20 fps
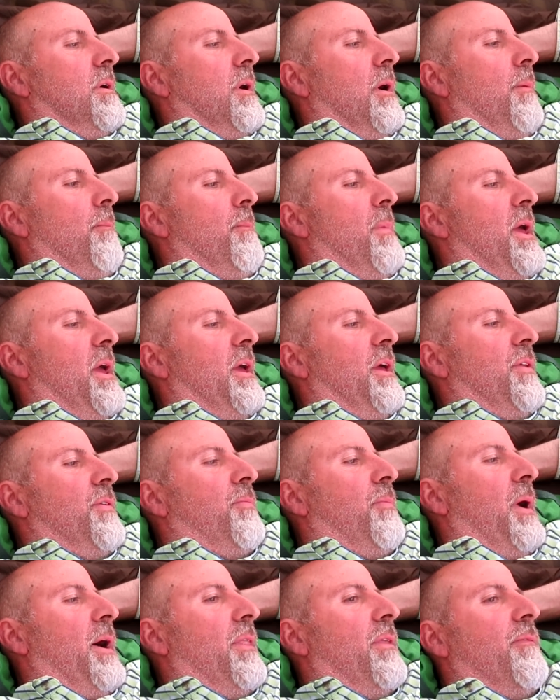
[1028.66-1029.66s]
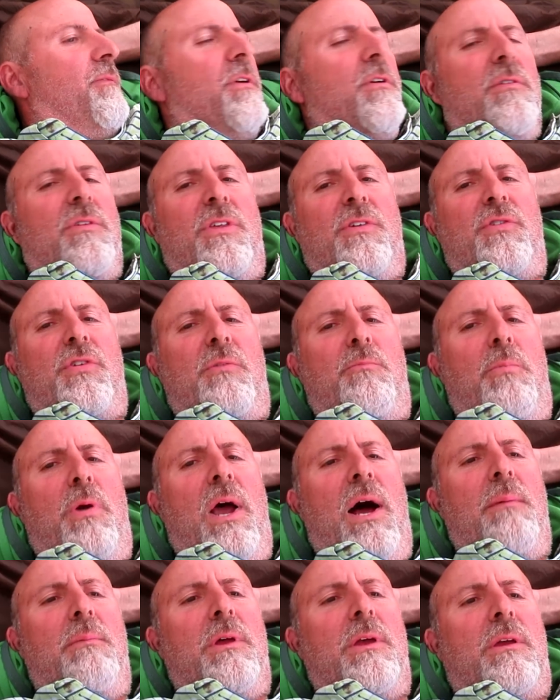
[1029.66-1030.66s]
Amazed by the view. This
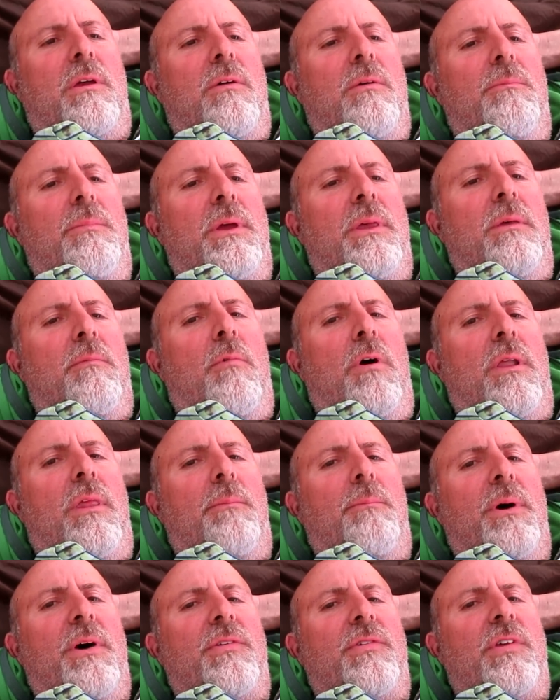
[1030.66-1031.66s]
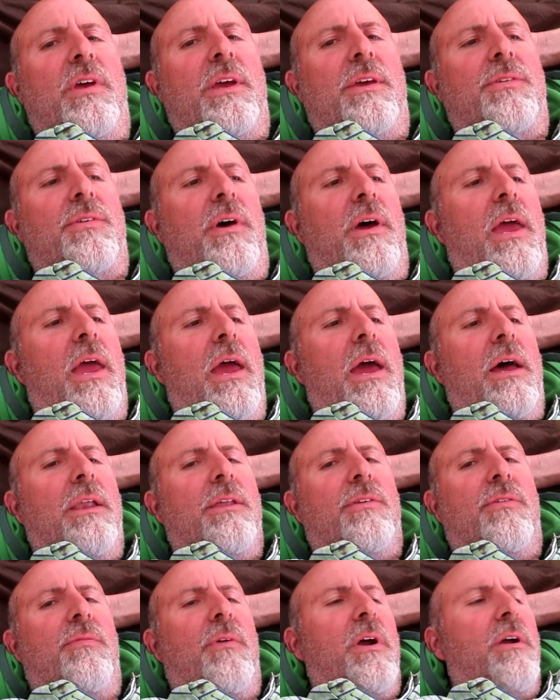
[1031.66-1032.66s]
probably could be one of the best things I had
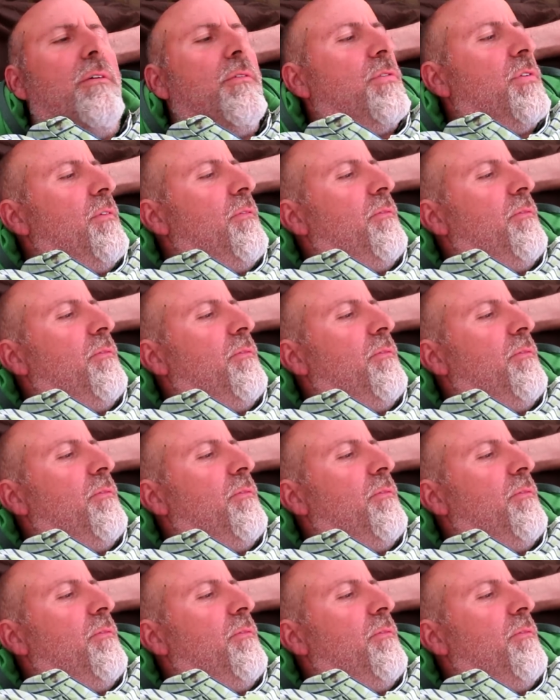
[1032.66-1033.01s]
as far as the